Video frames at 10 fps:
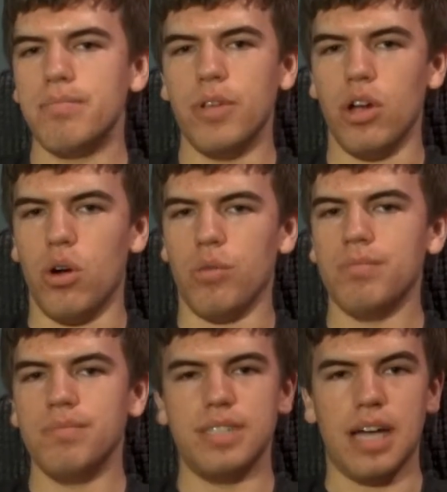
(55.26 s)
you know,
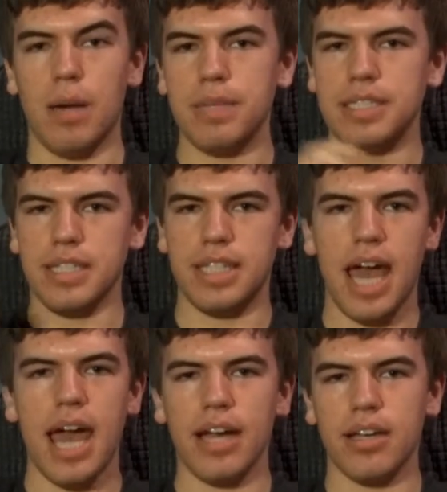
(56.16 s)
zombies
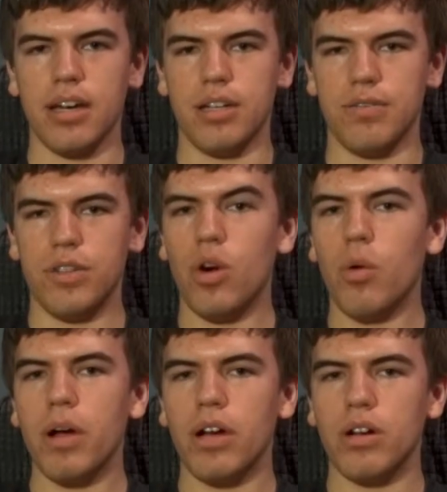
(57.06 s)
attack out of
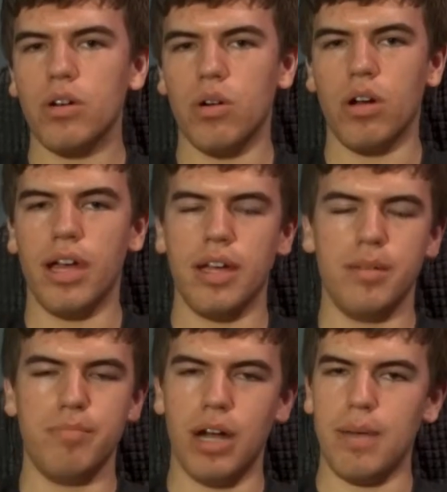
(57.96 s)
nowhere,
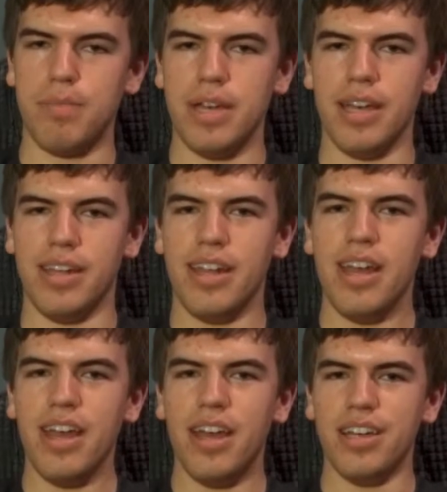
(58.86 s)
and Brad Pitt
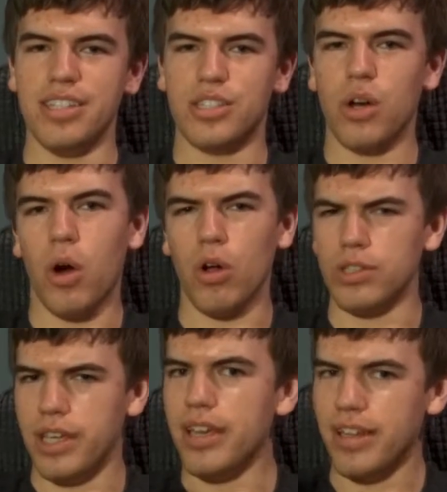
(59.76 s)
is
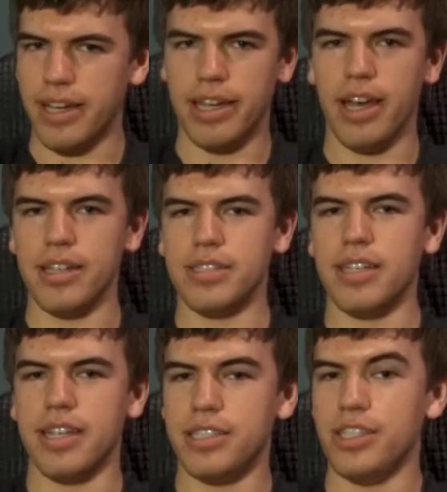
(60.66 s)
called in, I guess.
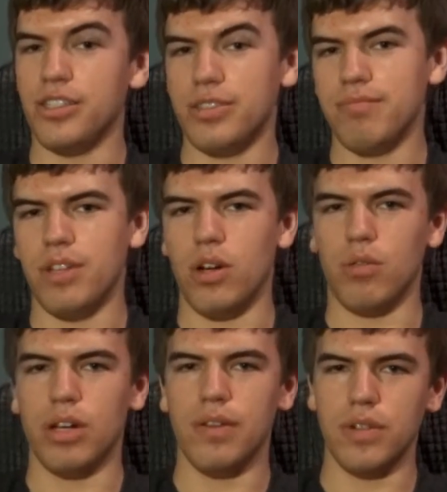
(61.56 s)
I guess he just, you know,
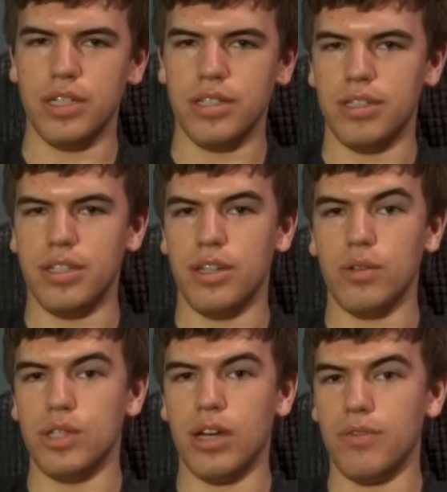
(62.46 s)
whatever. He, he
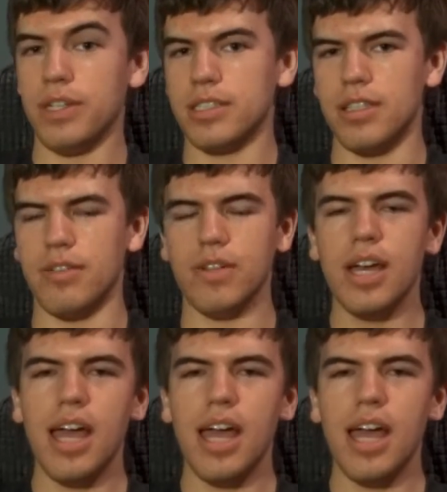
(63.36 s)
knows how to fix stuff.